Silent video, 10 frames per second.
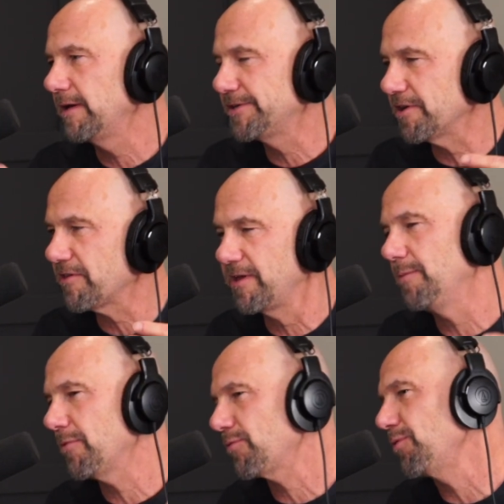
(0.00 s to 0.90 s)
It just
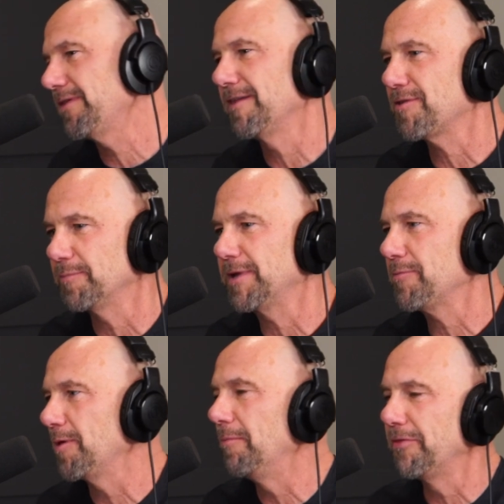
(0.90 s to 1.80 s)
seems within
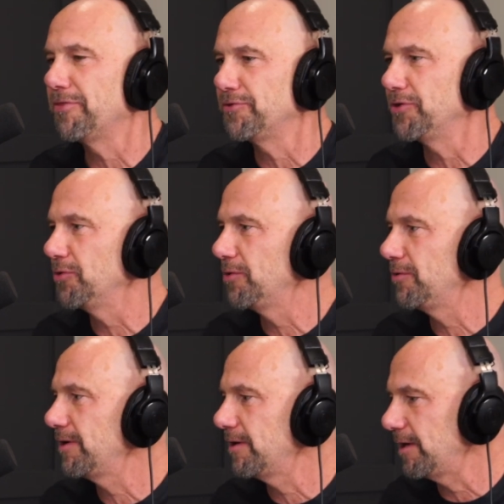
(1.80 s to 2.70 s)
sometimes a month or two,
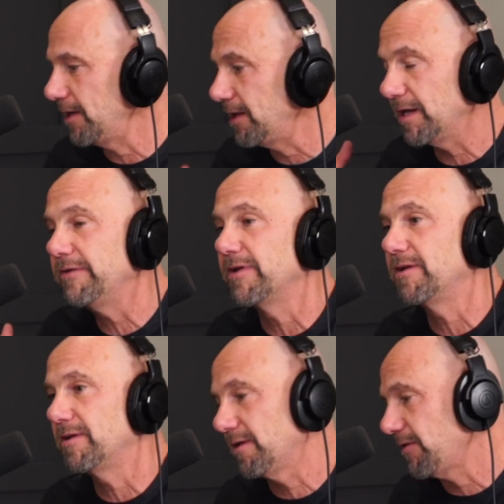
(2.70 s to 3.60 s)

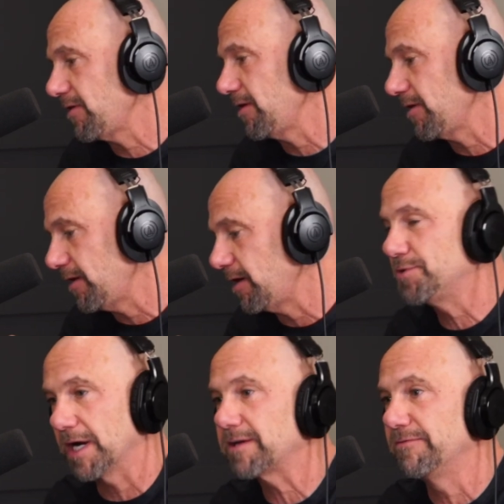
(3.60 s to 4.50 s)
even
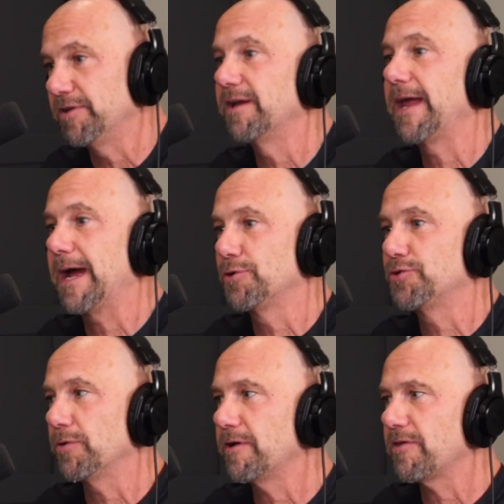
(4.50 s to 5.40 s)
objectively in
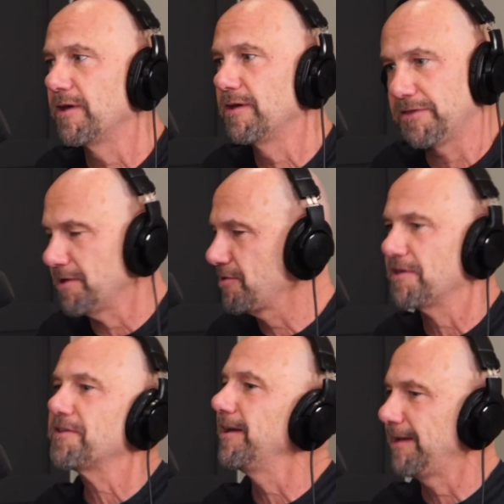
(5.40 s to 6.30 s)
laboratories, things
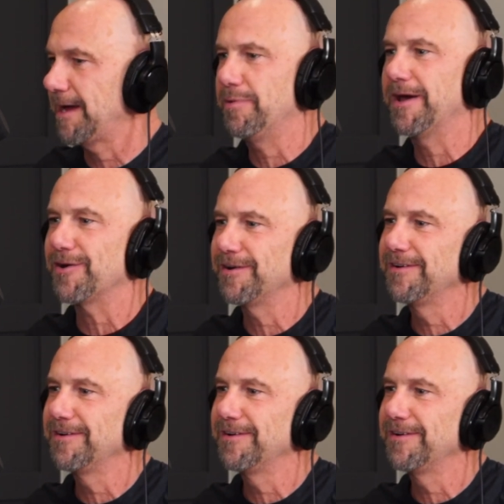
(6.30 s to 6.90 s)
just get a lot better.